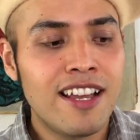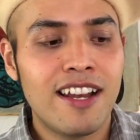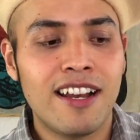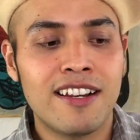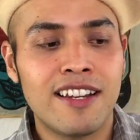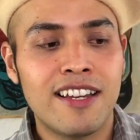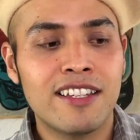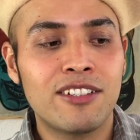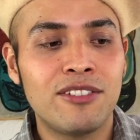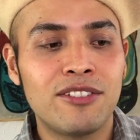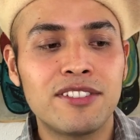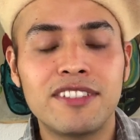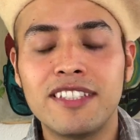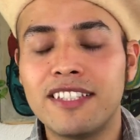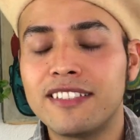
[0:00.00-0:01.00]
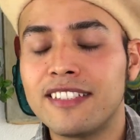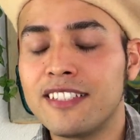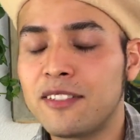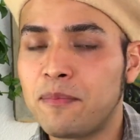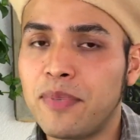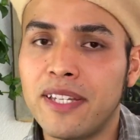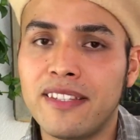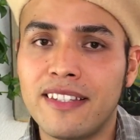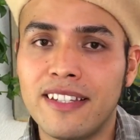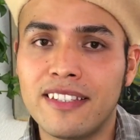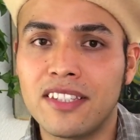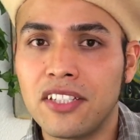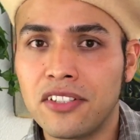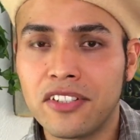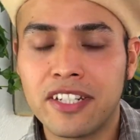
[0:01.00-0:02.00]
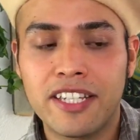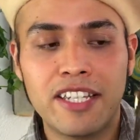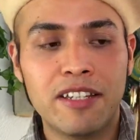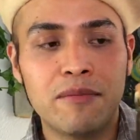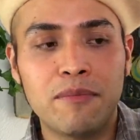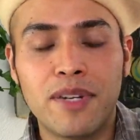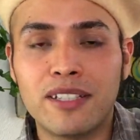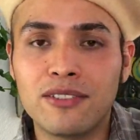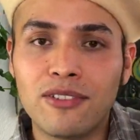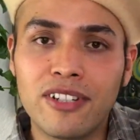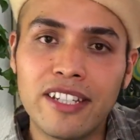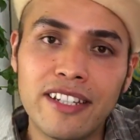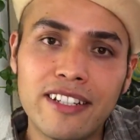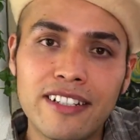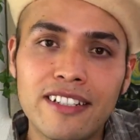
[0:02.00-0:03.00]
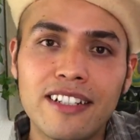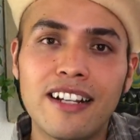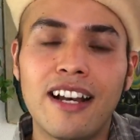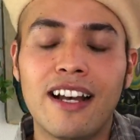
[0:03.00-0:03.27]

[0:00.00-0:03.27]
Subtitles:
and I got this Speedy Theory in bandolier